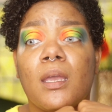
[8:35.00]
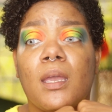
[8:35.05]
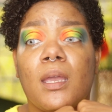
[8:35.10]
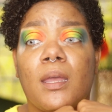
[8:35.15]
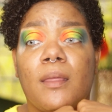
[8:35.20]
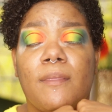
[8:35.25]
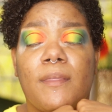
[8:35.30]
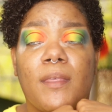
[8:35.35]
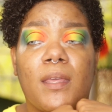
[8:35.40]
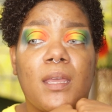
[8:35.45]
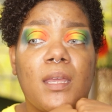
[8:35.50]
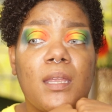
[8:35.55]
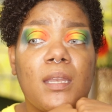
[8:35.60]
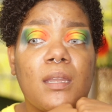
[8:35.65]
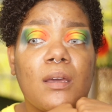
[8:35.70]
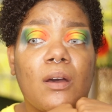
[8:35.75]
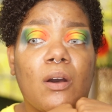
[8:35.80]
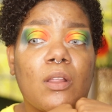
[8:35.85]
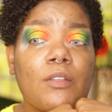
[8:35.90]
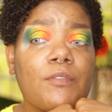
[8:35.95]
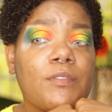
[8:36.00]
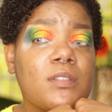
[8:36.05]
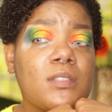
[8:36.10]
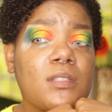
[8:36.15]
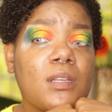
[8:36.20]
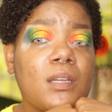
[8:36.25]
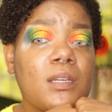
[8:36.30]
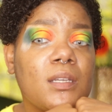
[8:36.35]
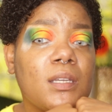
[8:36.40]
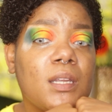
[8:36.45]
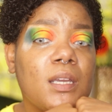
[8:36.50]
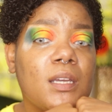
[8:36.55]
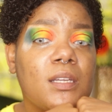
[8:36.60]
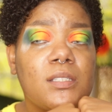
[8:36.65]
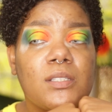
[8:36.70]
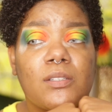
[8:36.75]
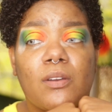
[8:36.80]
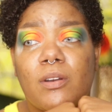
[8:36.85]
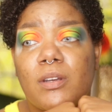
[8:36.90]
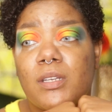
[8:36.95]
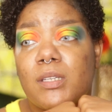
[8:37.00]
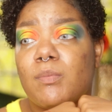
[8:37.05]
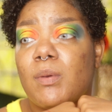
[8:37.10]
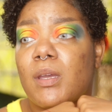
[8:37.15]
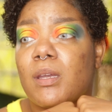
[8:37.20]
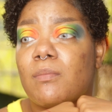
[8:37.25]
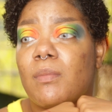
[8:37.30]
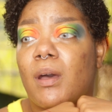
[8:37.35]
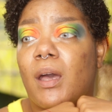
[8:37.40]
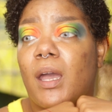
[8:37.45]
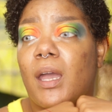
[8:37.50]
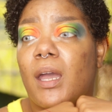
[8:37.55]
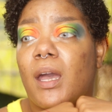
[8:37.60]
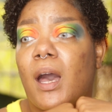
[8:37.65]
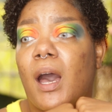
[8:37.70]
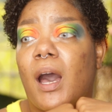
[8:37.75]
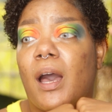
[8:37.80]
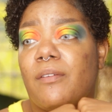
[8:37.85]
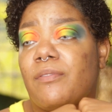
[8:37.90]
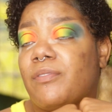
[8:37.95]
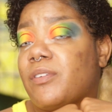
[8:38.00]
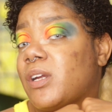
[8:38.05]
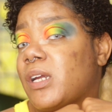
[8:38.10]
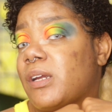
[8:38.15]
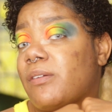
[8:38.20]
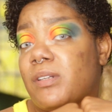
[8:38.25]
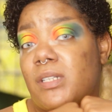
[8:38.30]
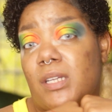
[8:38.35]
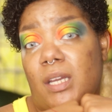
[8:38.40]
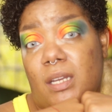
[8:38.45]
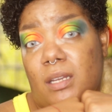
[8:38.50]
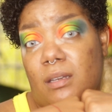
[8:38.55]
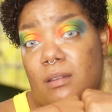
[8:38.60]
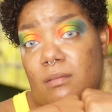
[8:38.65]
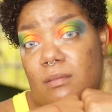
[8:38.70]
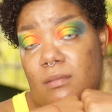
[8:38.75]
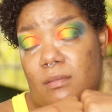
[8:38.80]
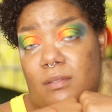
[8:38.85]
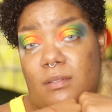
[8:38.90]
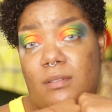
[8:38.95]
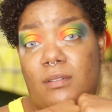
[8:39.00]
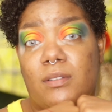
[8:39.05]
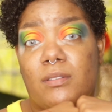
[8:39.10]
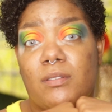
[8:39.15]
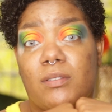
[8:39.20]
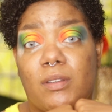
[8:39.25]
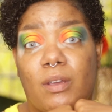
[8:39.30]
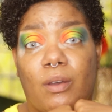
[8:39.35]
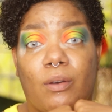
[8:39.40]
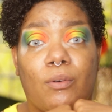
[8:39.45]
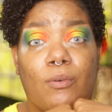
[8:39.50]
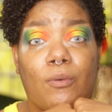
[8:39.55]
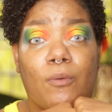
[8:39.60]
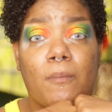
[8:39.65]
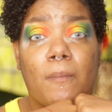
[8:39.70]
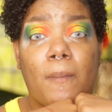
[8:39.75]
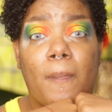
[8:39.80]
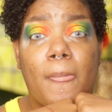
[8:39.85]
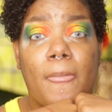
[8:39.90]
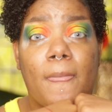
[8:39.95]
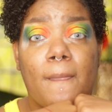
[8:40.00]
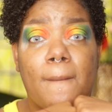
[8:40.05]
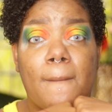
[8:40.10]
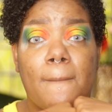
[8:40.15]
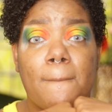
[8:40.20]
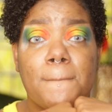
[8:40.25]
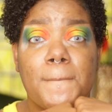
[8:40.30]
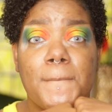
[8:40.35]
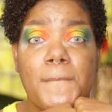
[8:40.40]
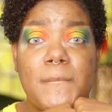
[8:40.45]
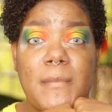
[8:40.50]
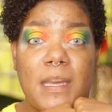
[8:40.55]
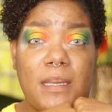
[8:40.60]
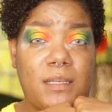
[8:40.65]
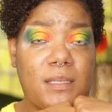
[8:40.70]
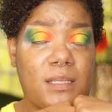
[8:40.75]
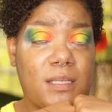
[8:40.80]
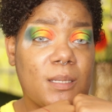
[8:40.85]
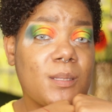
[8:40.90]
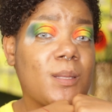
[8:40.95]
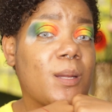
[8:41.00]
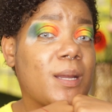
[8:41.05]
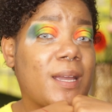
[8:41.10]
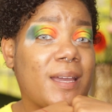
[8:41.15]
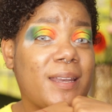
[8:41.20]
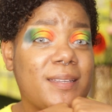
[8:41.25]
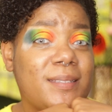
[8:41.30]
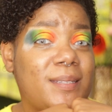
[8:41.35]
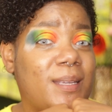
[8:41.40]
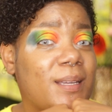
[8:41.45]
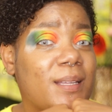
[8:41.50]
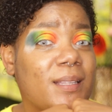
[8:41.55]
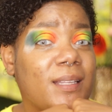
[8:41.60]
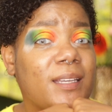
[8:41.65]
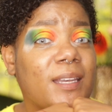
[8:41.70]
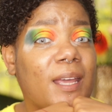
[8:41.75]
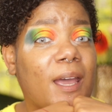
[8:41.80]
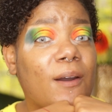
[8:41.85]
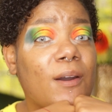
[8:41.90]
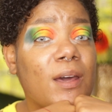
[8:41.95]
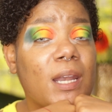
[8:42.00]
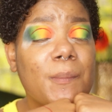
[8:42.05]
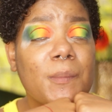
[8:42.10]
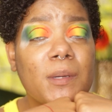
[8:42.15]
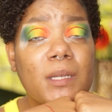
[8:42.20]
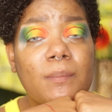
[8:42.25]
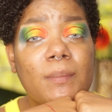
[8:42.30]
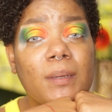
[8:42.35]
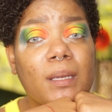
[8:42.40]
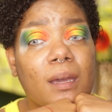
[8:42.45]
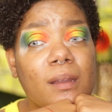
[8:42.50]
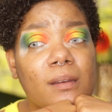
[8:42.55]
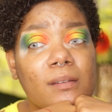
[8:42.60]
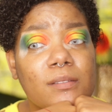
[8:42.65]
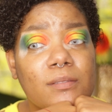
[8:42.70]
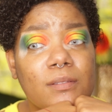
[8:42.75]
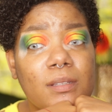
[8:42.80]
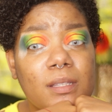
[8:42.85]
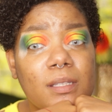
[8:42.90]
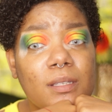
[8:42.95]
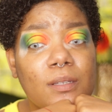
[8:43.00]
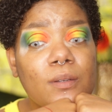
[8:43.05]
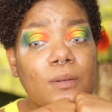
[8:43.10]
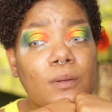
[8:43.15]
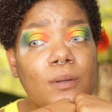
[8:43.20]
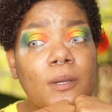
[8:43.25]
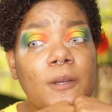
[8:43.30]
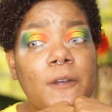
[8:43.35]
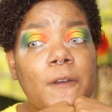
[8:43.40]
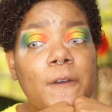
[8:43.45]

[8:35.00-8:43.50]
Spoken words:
And then all of a sudden it started to make my eye very irritated. So they still are kind of tingly now, and I'm gonna be honest with you,